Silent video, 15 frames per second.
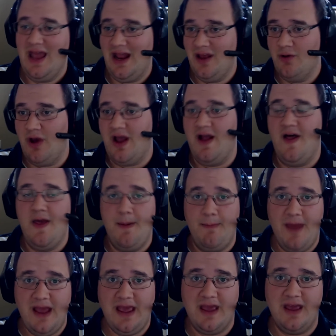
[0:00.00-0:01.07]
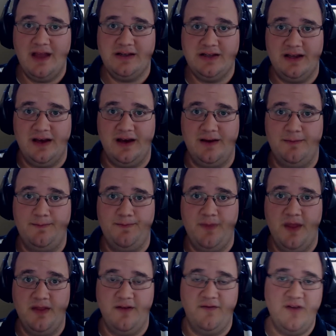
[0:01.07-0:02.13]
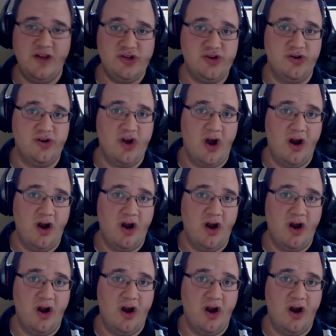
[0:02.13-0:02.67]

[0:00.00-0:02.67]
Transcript: Anyway, making it the featured